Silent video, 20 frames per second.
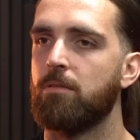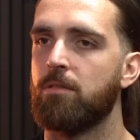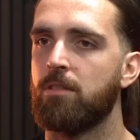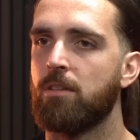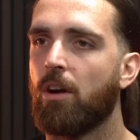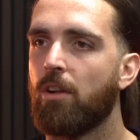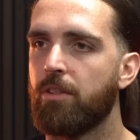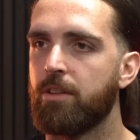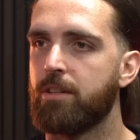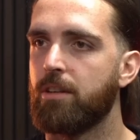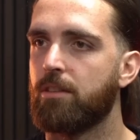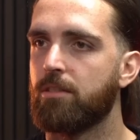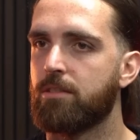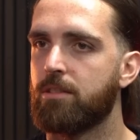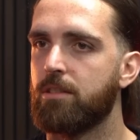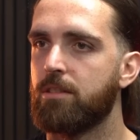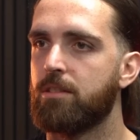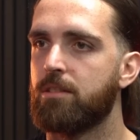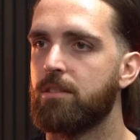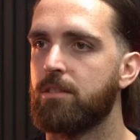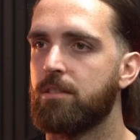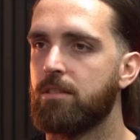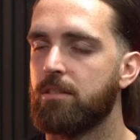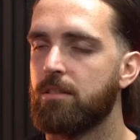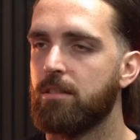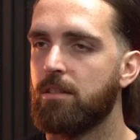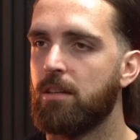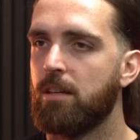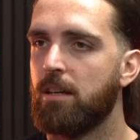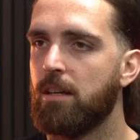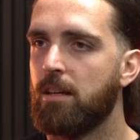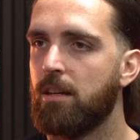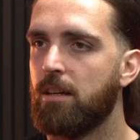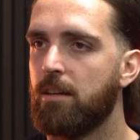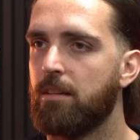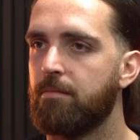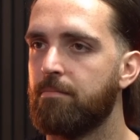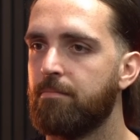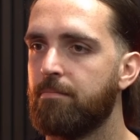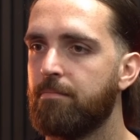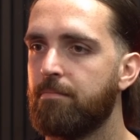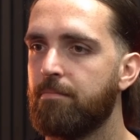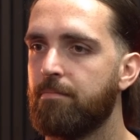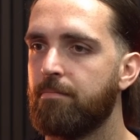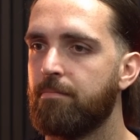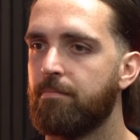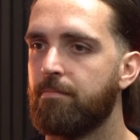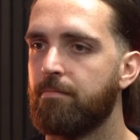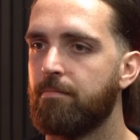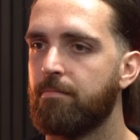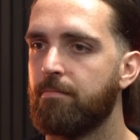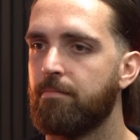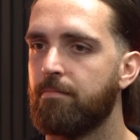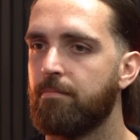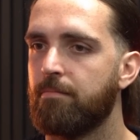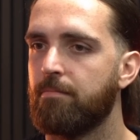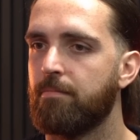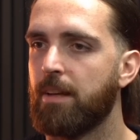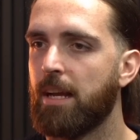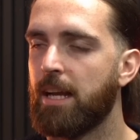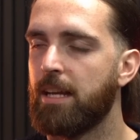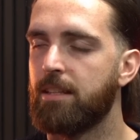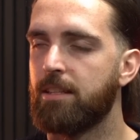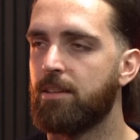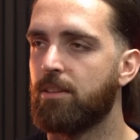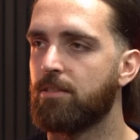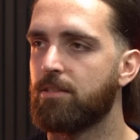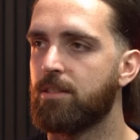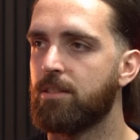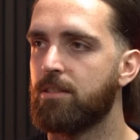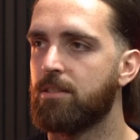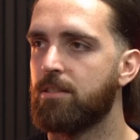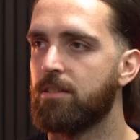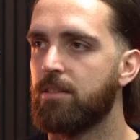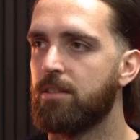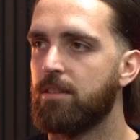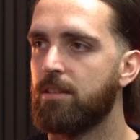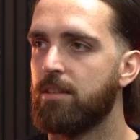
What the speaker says: Not the doctors. Hate the doctors.